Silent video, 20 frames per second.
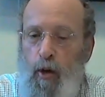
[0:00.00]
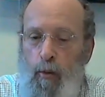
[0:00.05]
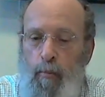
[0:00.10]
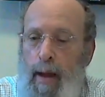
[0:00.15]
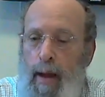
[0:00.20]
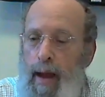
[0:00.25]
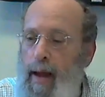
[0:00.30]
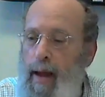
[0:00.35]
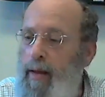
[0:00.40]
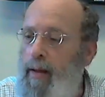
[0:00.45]

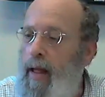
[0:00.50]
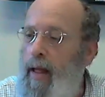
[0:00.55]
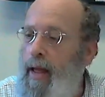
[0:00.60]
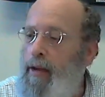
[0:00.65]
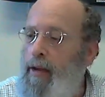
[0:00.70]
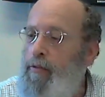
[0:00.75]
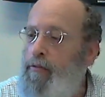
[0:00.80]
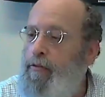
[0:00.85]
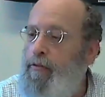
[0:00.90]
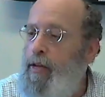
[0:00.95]
male
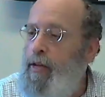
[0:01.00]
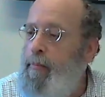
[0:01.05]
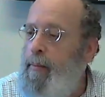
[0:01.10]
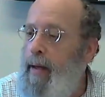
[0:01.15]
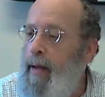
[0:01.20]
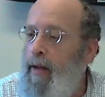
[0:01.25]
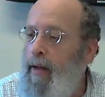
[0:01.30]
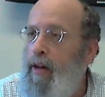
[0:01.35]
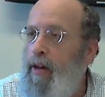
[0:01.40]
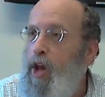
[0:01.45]
and
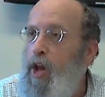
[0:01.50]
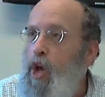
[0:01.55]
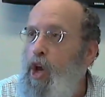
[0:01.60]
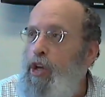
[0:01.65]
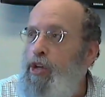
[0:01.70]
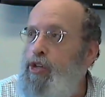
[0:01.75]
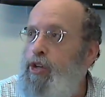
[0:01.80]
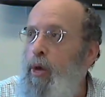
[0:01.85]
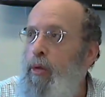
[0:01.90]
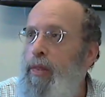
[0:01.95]
female.
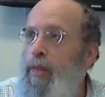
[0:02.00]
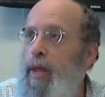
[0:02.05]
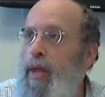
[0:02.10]
So